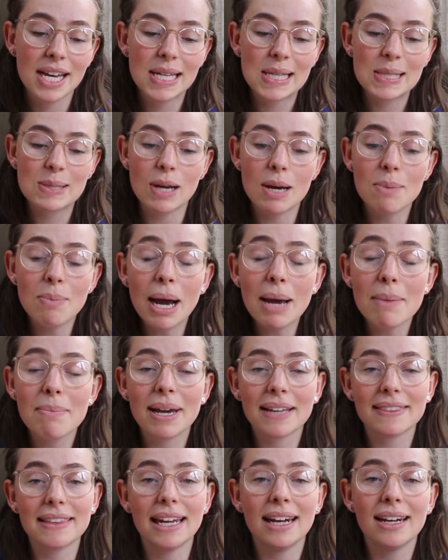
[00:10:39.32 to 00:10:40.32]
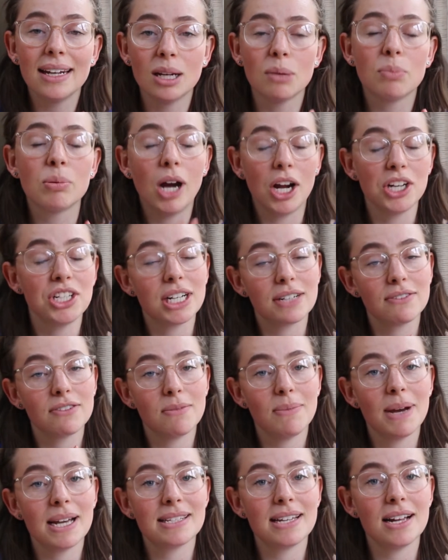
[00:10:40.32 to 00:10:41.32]
So I might make that a little project for
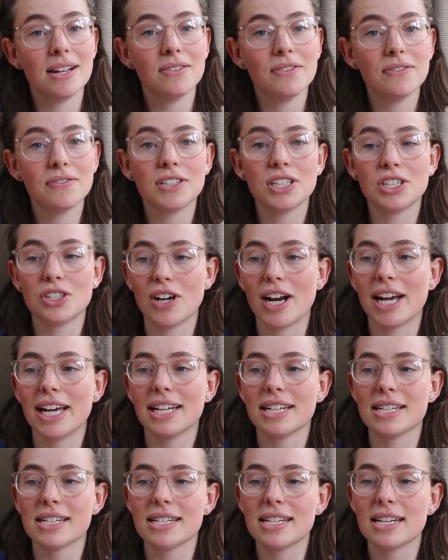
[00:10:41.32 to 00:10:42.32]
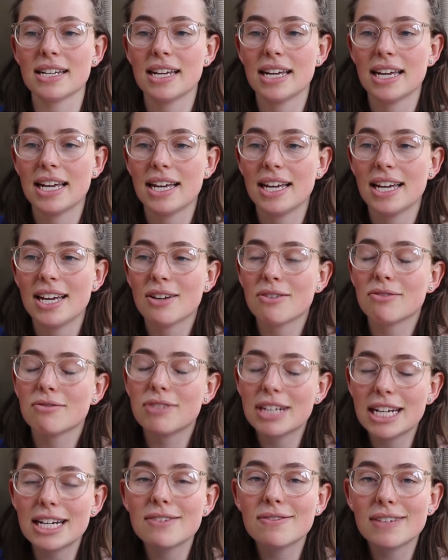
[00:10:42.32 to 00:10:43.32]
myself to try and
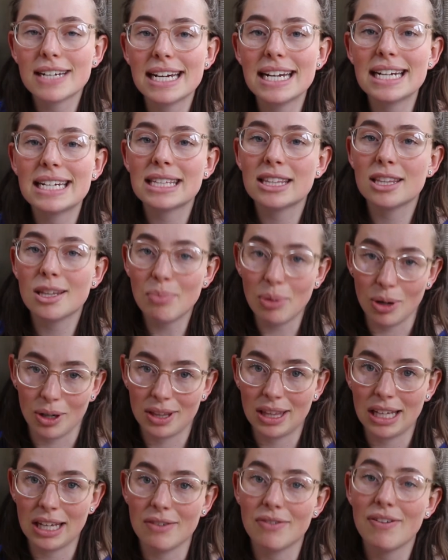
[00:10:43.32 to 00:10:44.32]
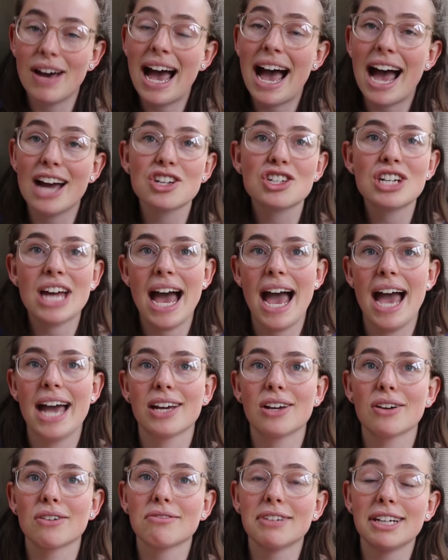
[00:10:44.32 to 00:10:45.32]
reread The Book Thief.
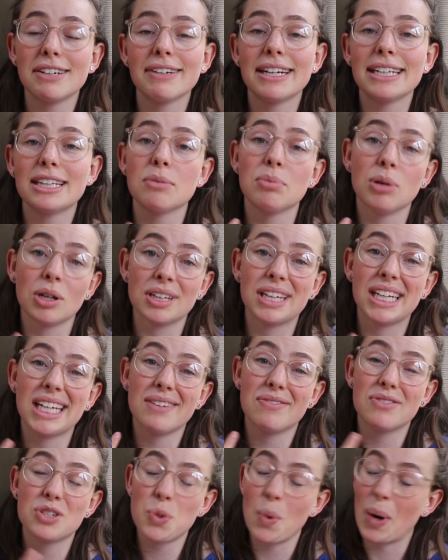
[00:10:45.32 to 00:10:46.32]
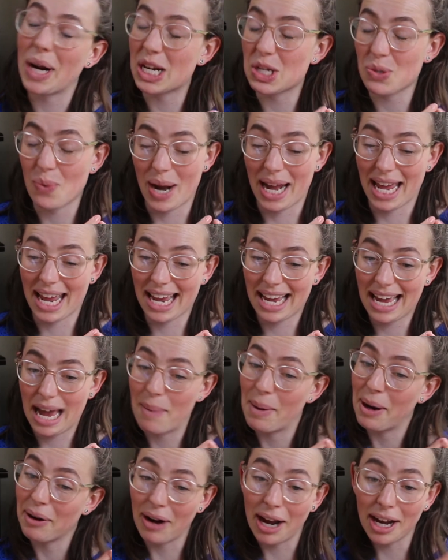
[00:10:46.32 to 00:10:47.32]
Hashtag reread The Book Thief 2020.
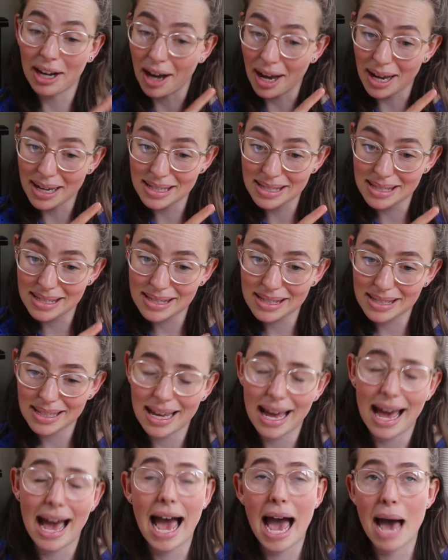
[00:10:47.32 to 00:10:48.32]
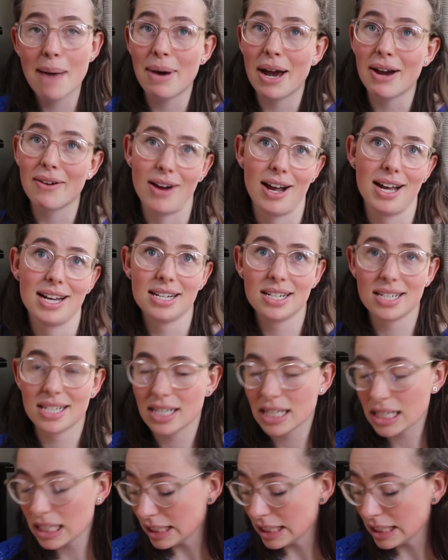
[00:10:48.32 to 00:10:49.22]
Am I right, guys? Am I right?